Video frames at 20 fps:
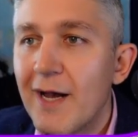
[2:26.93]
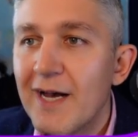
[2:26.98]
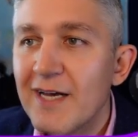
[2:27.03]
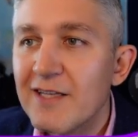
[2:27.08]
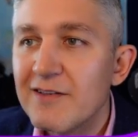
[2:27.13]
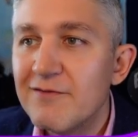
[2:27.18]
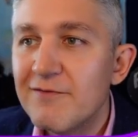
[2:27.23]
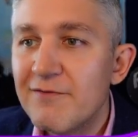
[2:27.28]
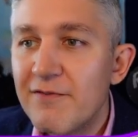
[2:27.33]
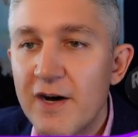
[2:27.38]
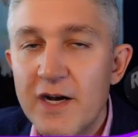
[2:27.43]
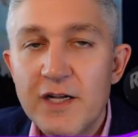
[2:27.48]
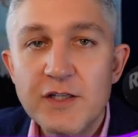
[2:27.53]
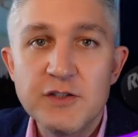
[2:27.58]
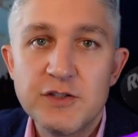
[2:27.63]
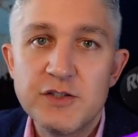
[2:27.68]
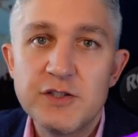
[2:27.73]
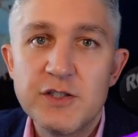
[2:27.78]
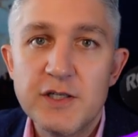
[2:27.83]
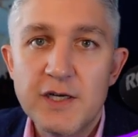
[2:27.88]

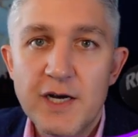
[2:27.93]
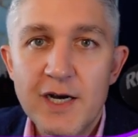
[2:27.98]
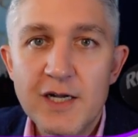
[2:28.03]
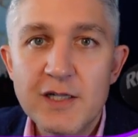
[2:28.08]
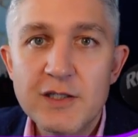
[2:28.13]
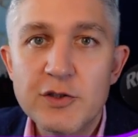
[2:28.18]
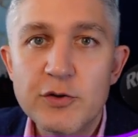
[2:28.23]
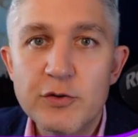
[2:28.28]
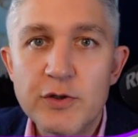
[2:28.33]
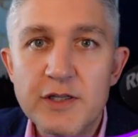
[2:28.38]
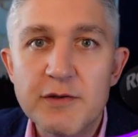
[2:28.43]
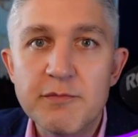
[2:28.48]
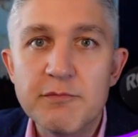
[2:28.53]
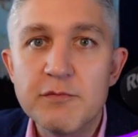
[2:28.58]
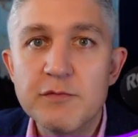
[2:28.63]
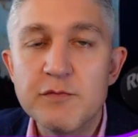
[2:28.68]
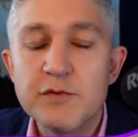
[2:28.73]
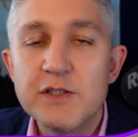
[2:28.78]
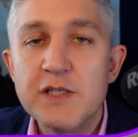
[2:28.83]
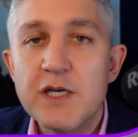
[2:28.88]
advanced
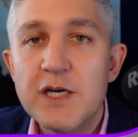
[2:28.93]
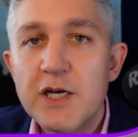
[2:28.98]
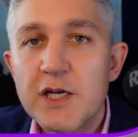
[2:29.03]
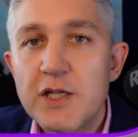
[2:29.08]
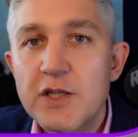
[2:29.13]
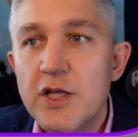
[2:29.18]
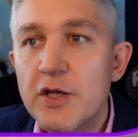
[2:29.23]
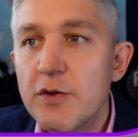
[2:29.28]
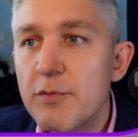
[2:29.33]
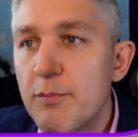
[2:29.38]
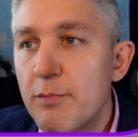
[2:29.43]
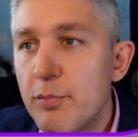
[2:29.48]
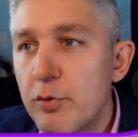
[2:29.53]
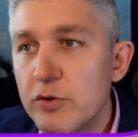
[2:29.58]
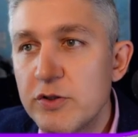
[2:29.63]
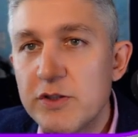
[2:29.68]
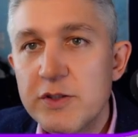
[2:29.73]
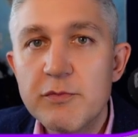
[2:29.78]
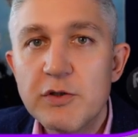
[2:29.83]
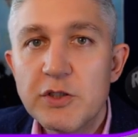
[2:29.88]
algorithms that
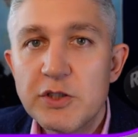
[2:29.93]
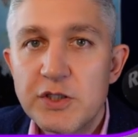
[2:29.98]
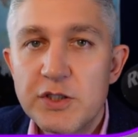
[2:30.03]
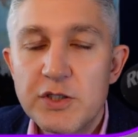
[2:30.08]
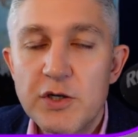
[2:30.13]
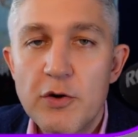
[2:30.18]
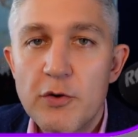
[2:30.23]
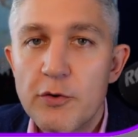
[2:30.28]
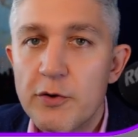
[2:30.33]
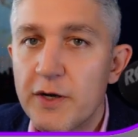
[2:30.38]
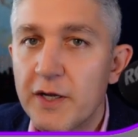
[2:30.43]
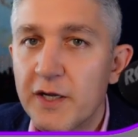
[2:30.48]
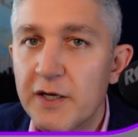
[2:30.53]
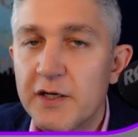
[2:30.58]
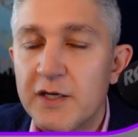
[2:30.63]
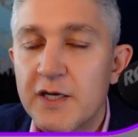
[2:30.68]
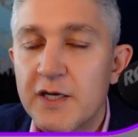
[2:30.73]
boost machine learning.